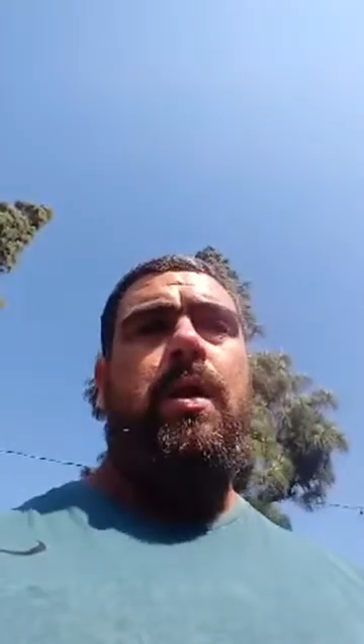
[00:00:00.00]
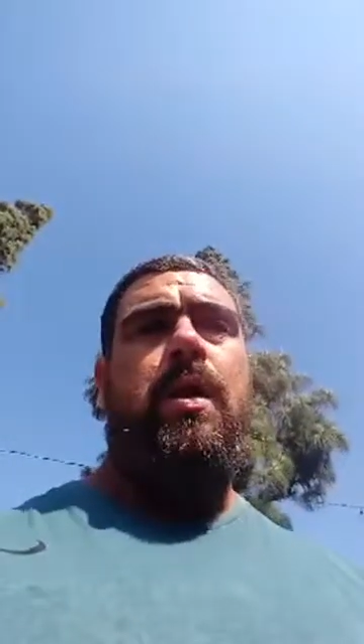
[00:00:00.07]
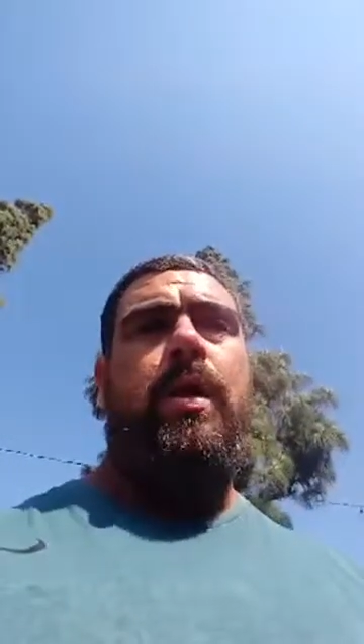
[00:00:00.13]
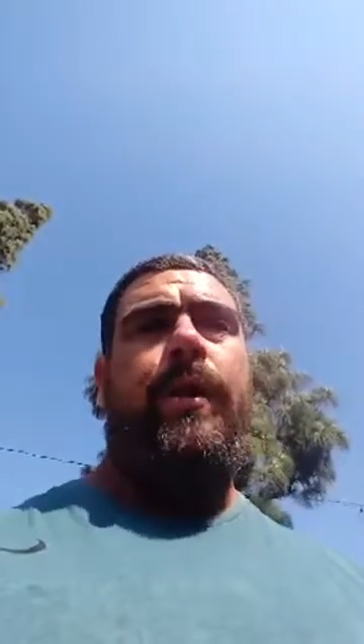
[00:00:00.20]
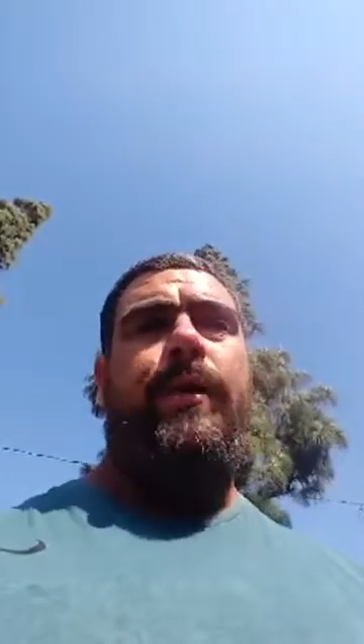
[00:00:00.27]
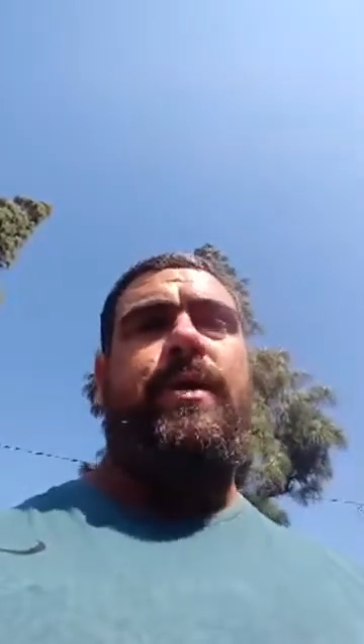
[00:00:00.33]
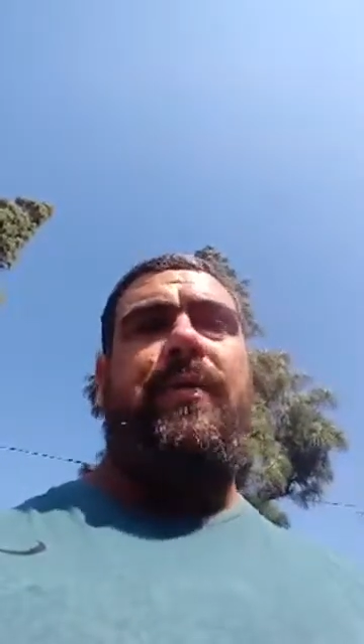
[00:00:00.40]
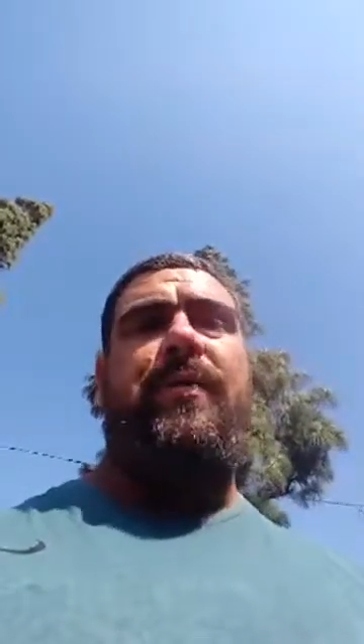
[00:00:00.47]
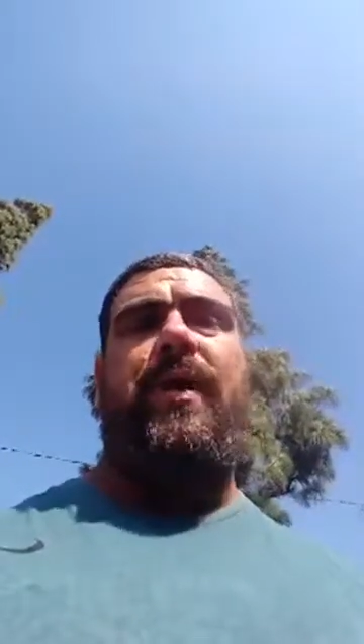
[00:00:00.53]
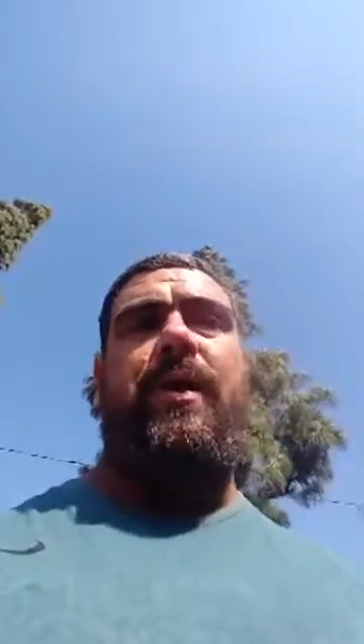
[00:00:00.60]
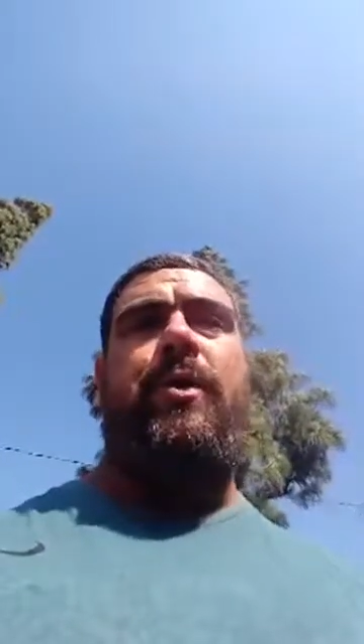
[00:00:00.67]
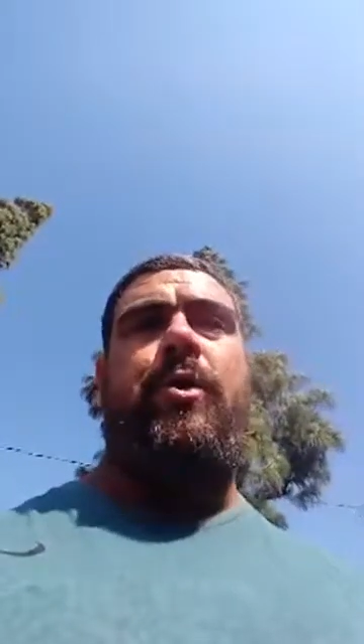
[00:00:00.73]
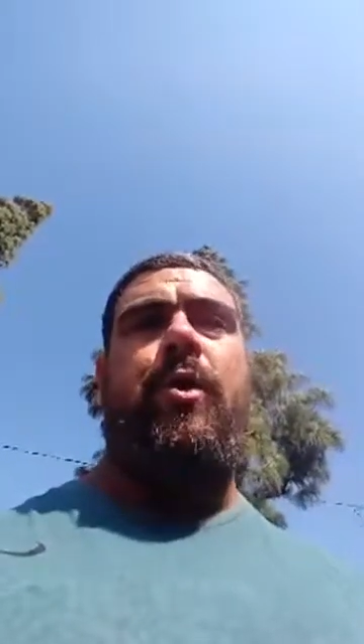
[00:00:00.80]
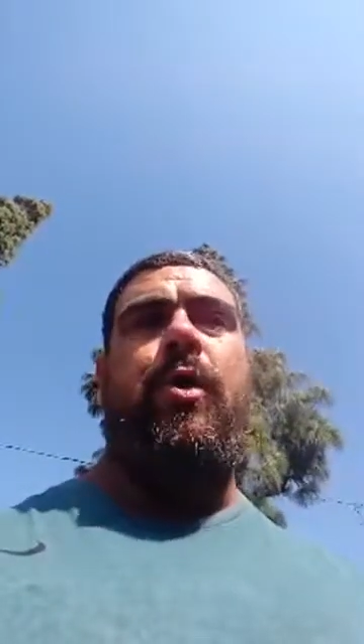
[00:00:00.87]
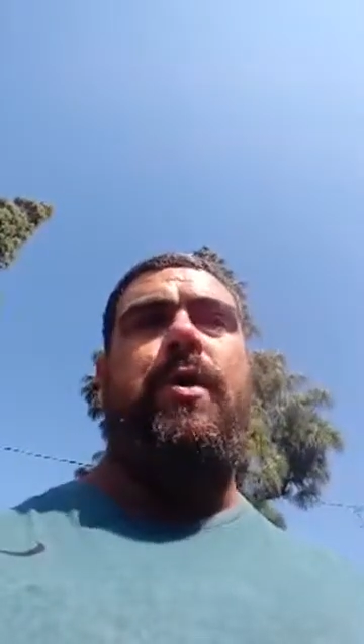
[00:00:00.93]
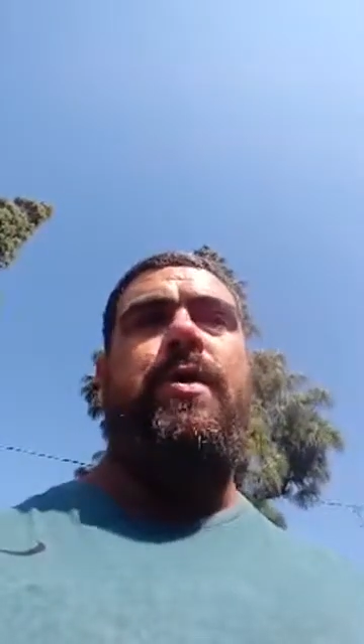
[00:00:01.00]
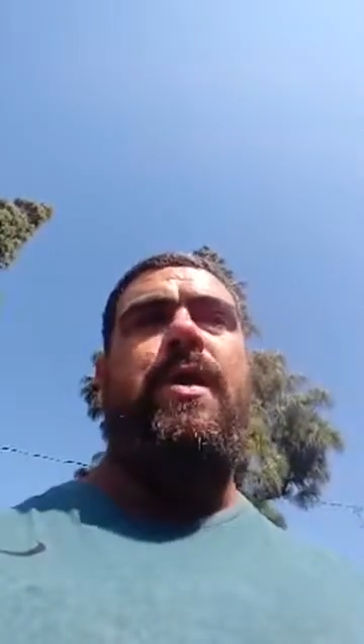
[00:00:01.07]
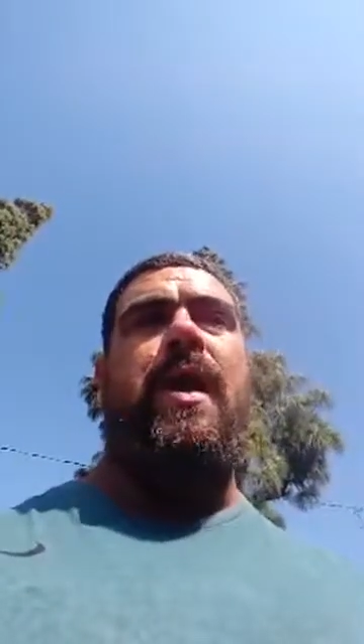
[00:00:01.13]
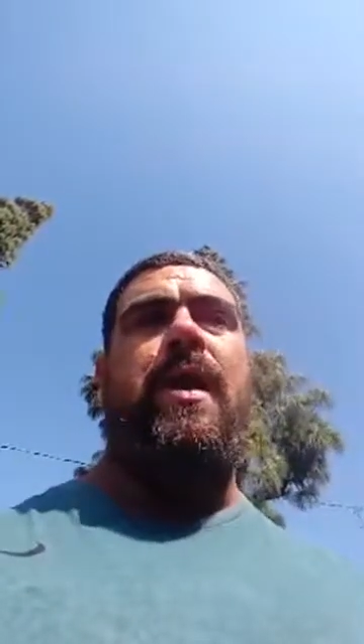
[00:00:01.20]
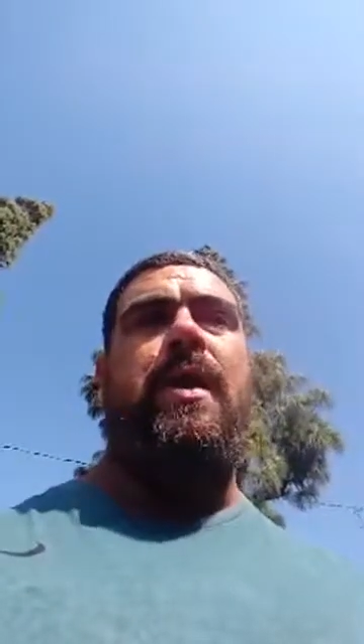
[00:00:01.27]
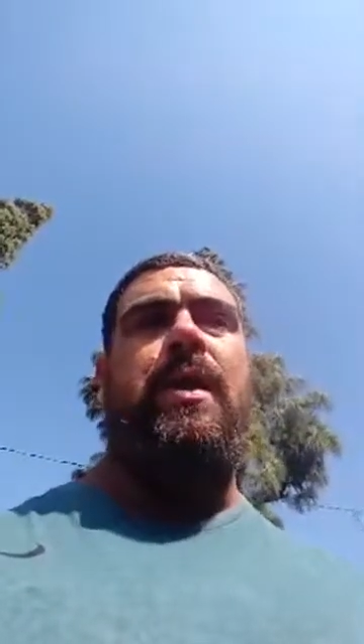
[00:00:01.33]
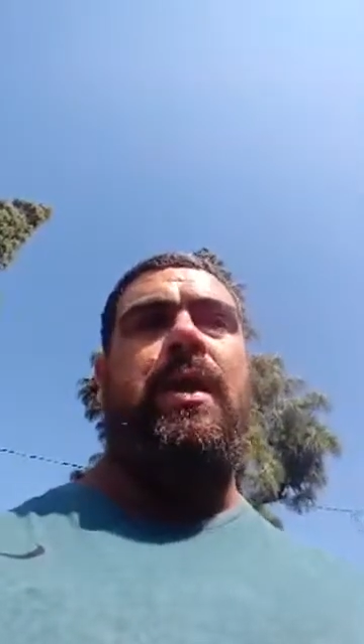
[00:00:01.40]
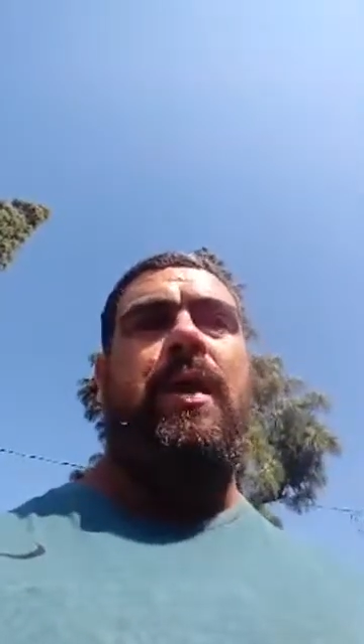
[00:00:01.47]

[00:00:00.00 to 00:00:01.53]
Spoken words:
He said that he could not